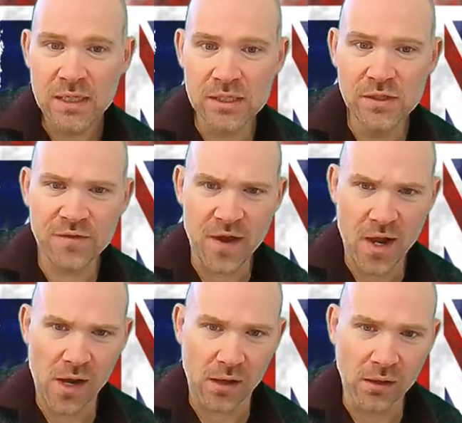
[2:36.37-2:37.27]

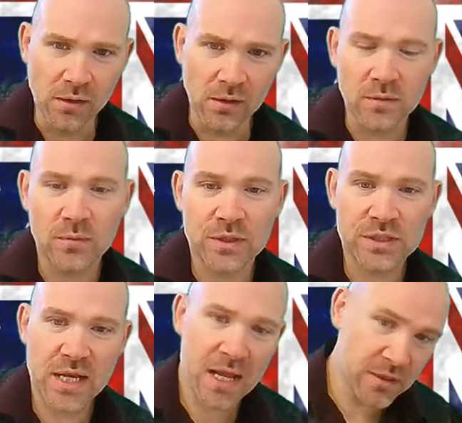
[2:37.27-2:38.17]
EVEL, which
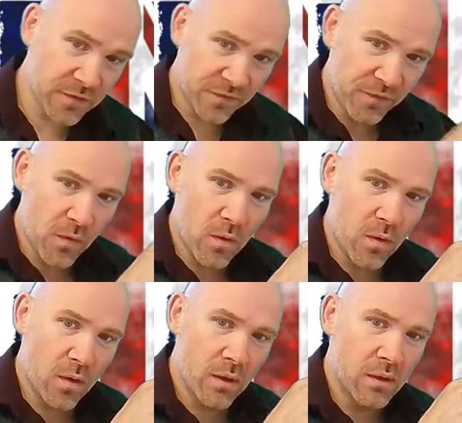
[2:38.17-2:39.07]
stands
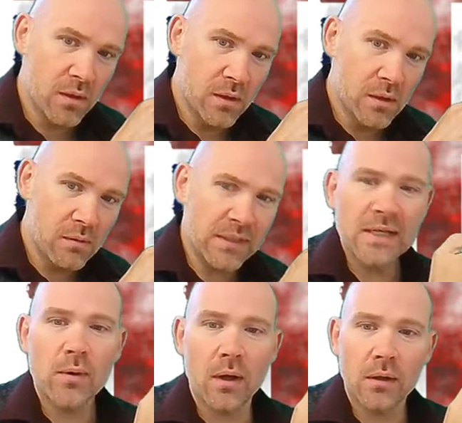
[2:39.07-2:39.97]
for I tell
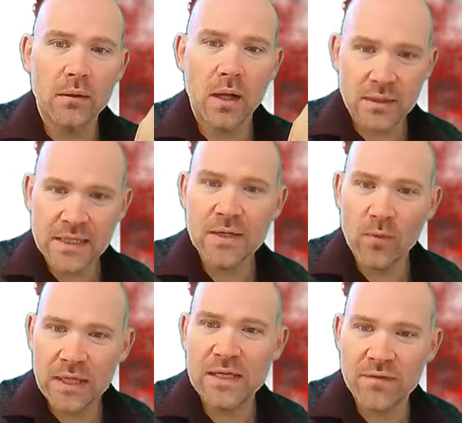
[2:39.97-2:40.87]
you what, I'll tell you
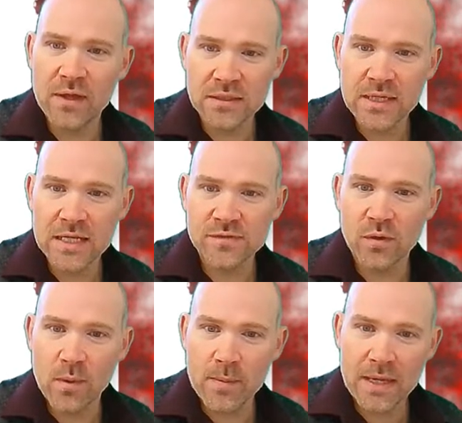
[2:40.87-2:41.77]
what EVEL stands for
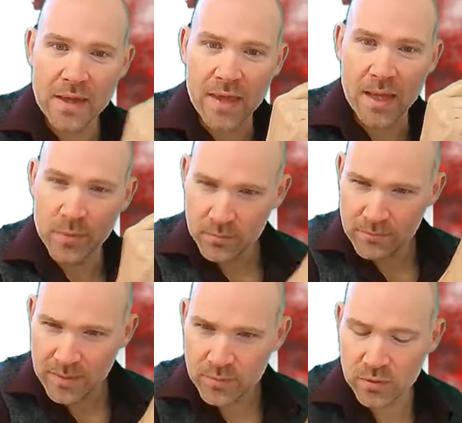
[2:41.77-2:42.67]
when we get there, but
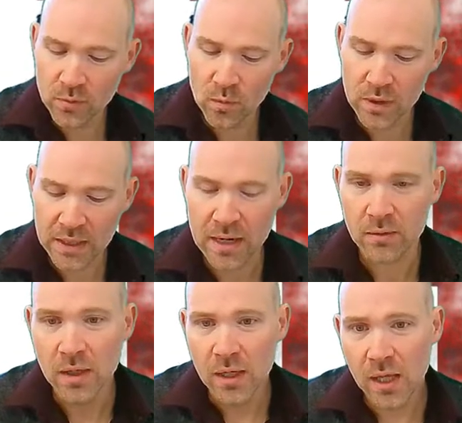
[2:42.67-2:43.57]
maybe you can work it out
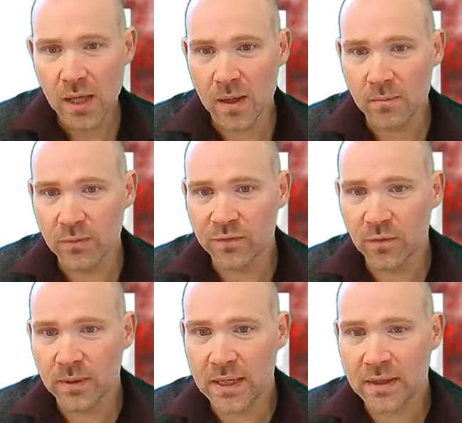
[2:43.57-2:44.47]
um,
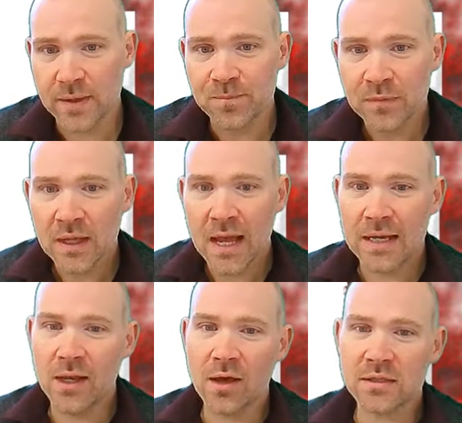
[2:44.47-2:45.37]
before we get there.
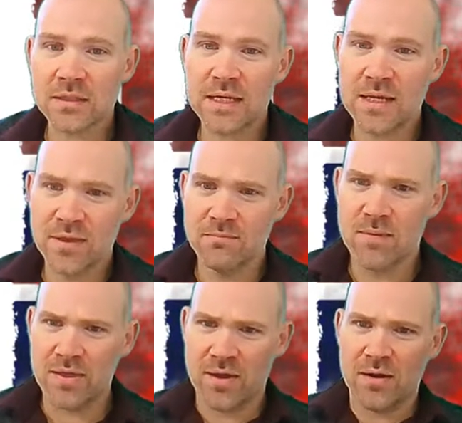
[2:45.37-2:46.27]
And lastly, the
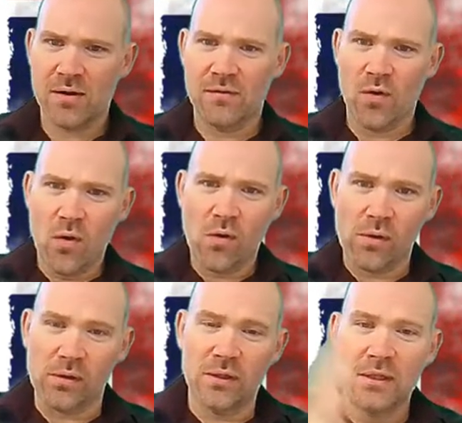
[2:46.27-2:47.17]
mother of
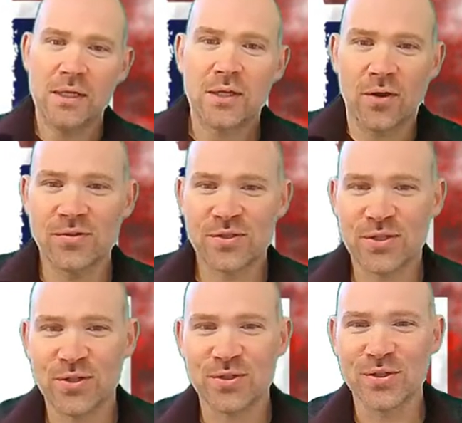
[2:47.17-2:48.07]
all
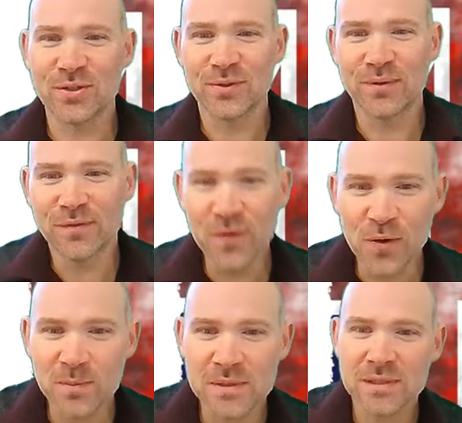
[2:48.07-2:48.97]
constitutional
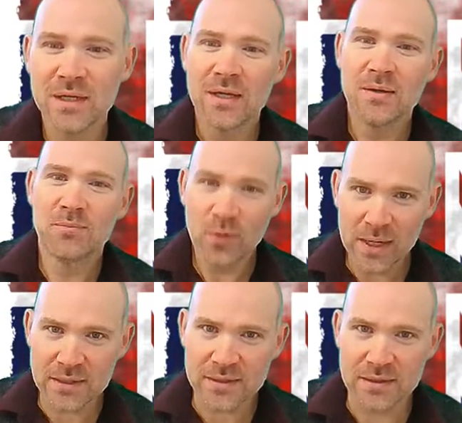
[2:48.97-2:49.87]
reforms,
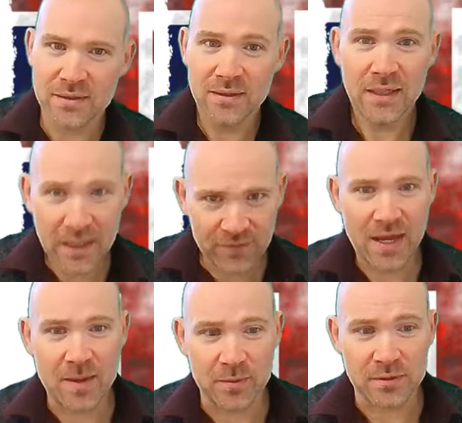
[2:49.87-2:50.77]
Brexit. If it
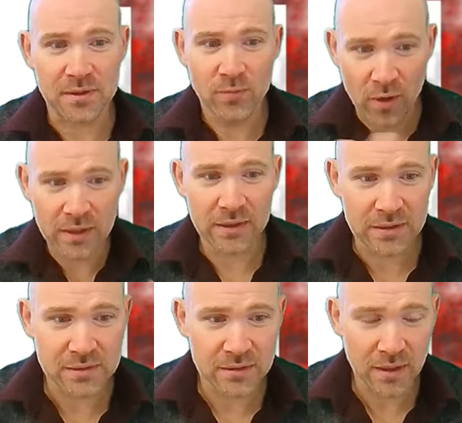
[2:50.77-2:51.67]
happens, I'm writing
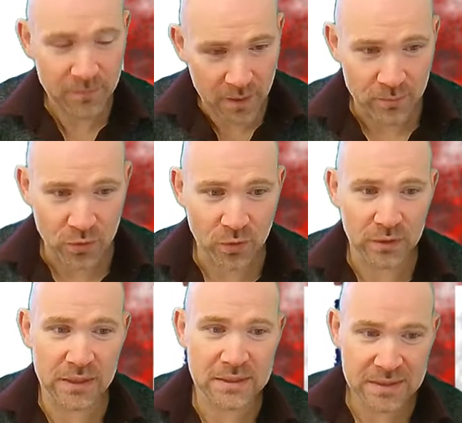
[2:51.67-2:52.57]
this, I'm, I'm
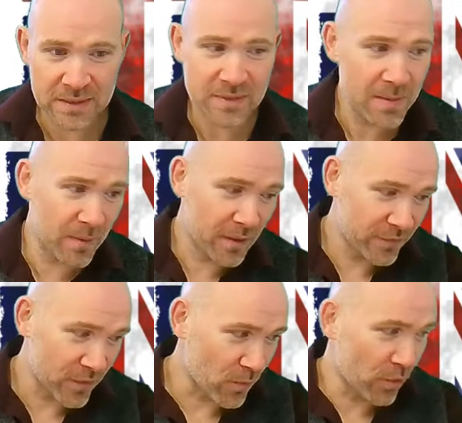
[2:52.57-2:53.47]
recording this in September.
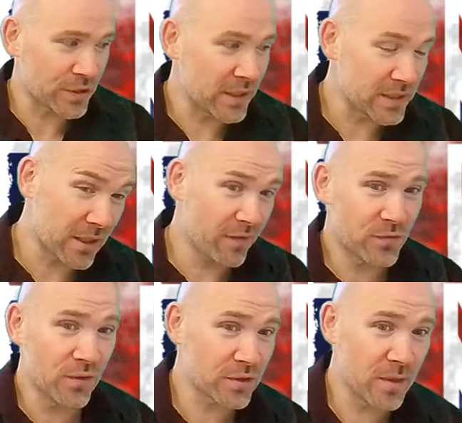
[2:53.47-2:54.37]
If you're watching this
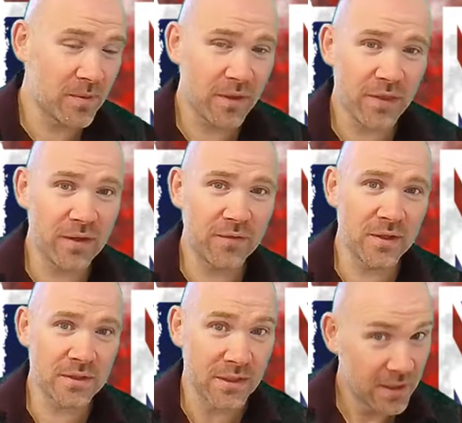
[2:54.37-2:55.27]
after October the
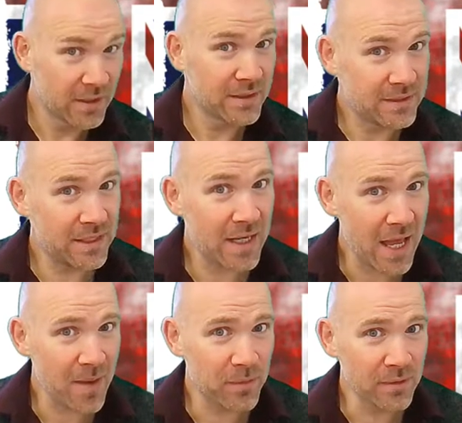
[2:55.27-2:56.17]
31st, did it
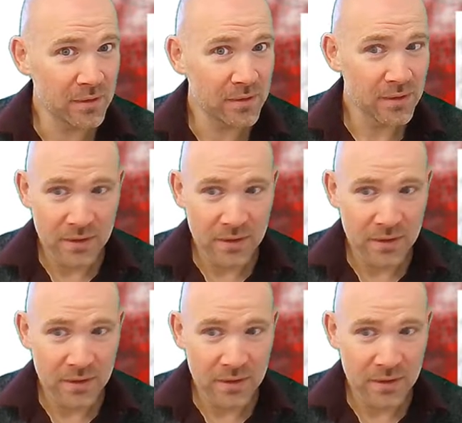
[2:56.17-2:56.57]
happen?